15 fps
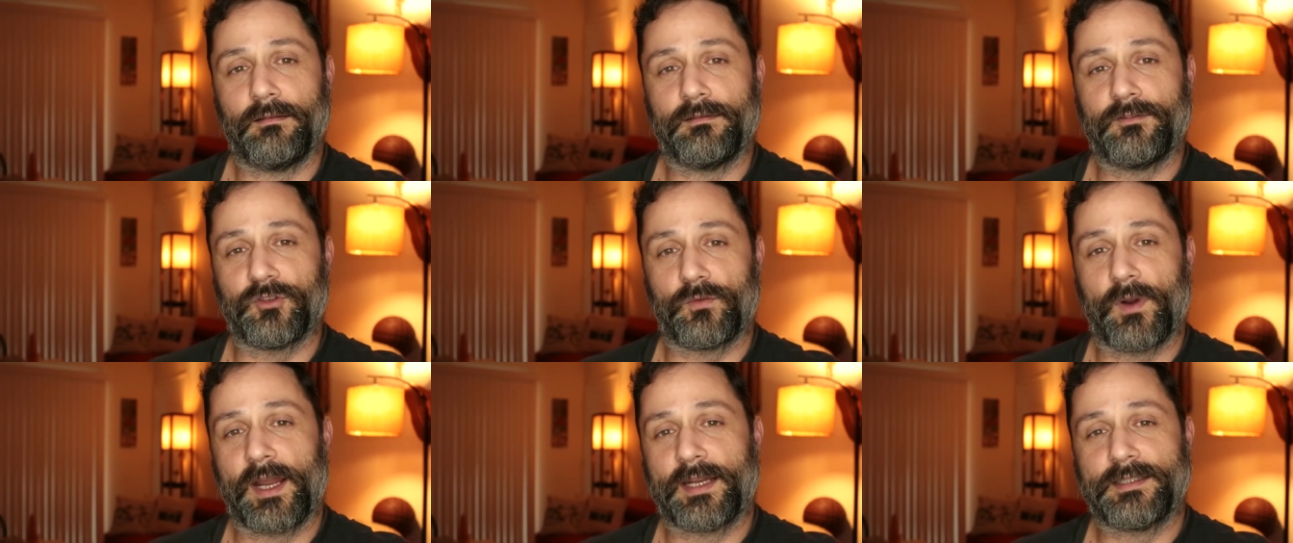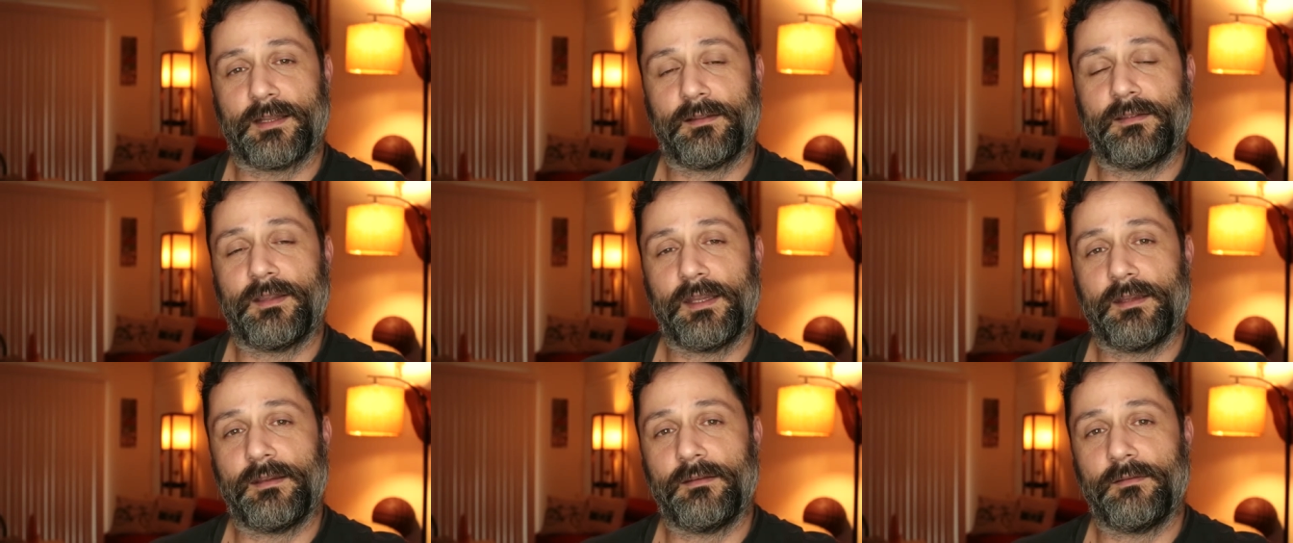directed
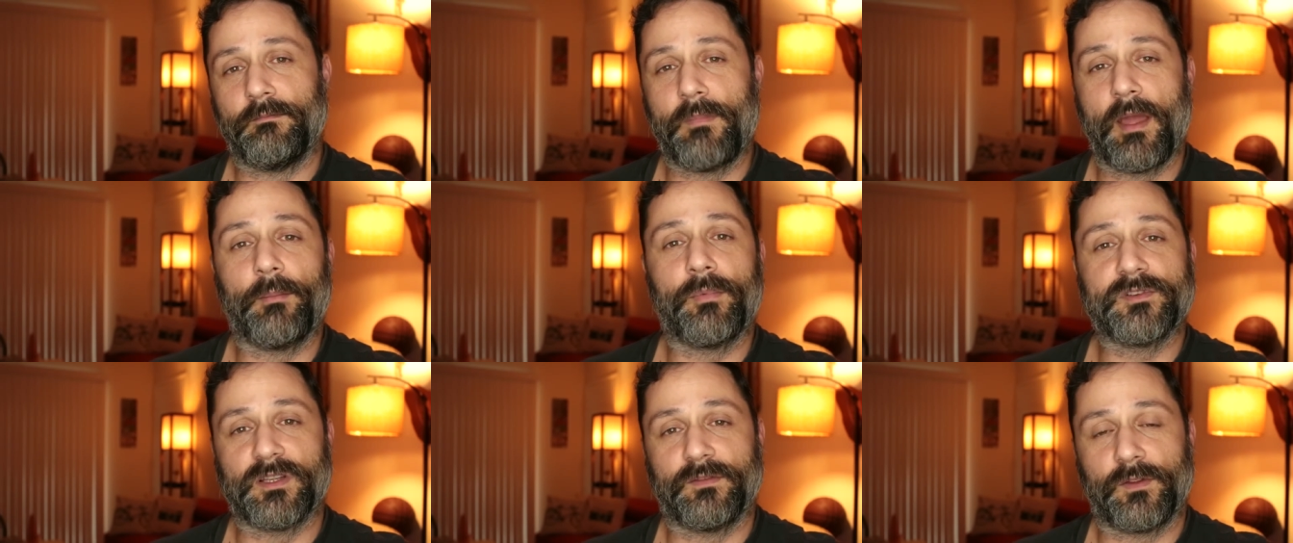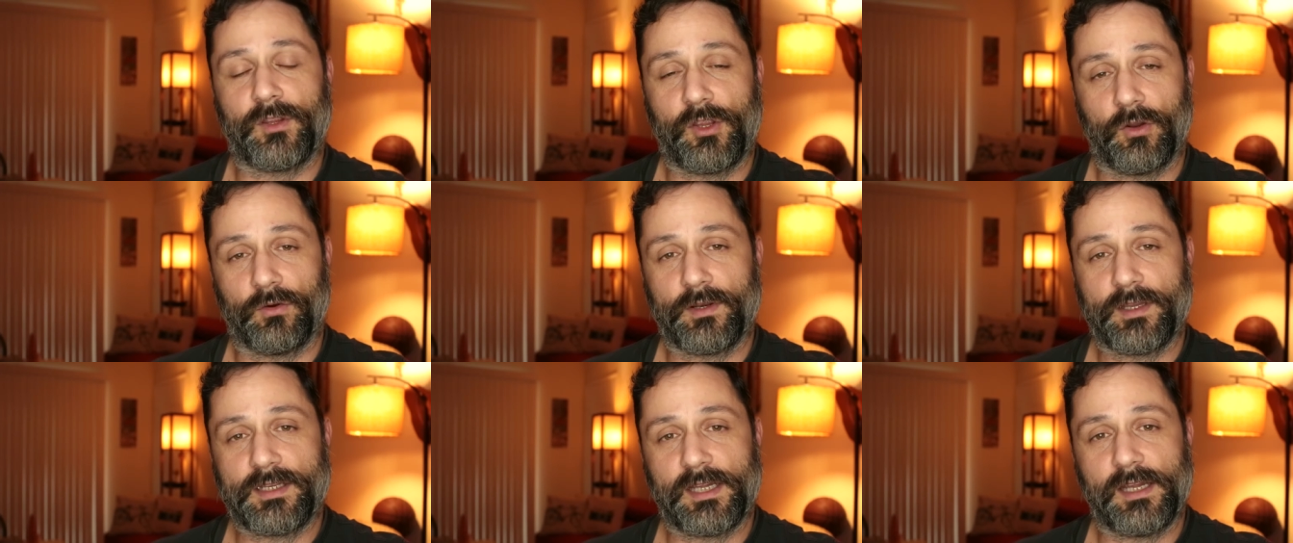the members of the
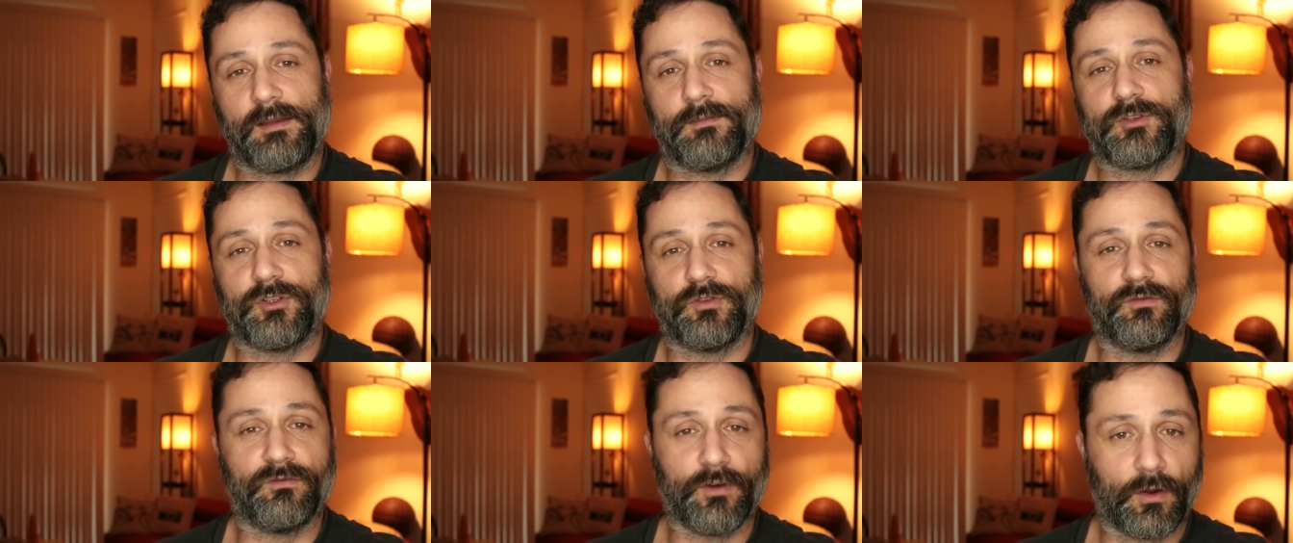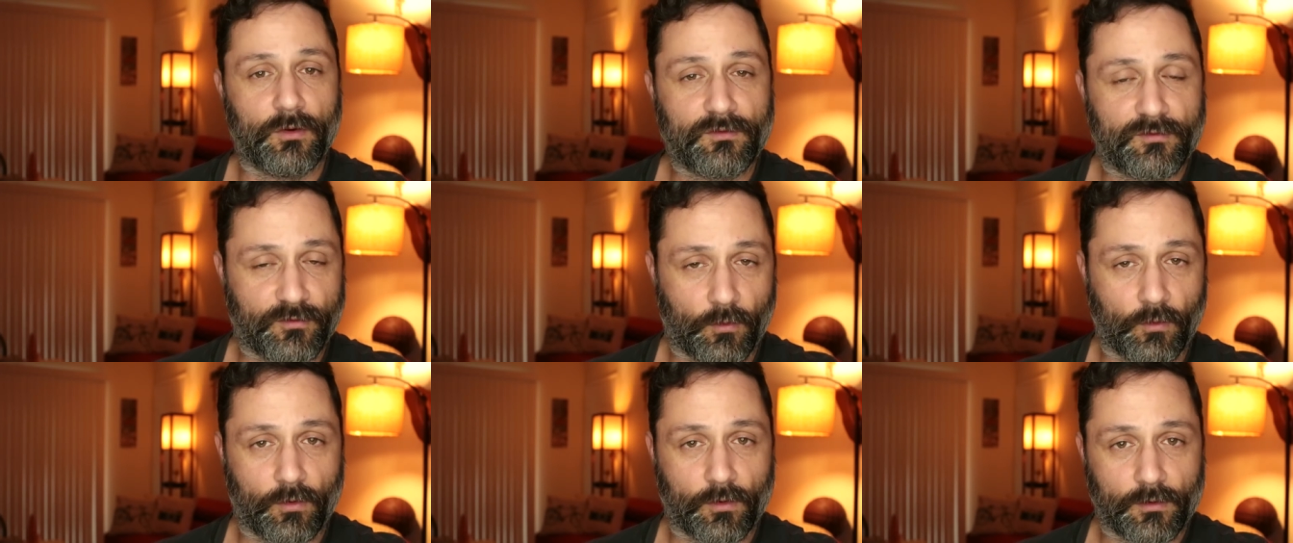Curie team to vote
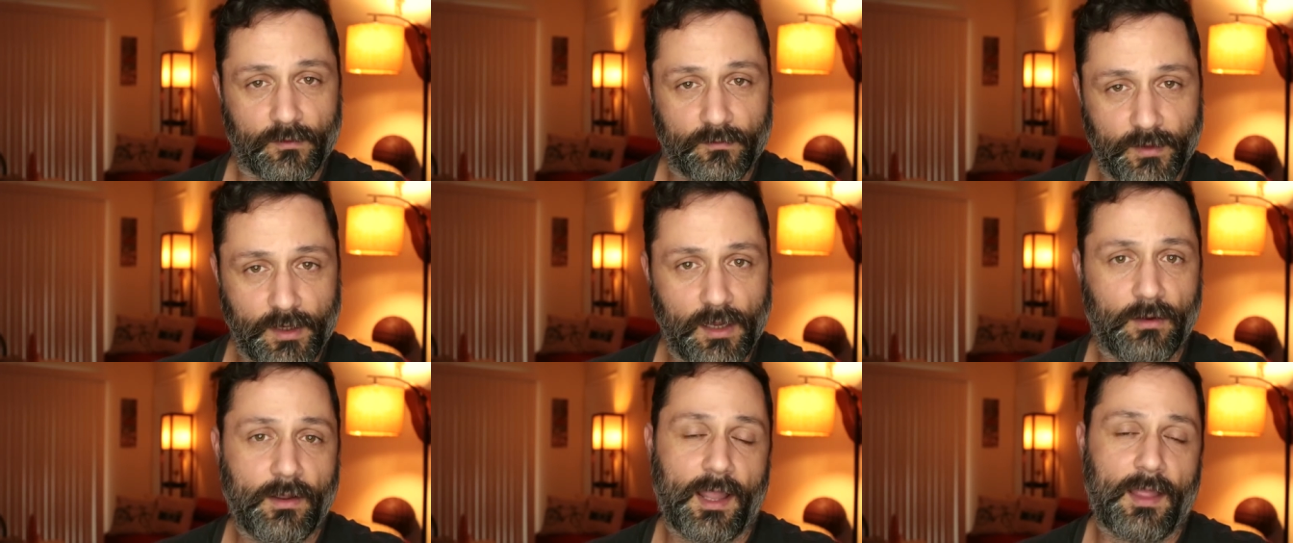for the video.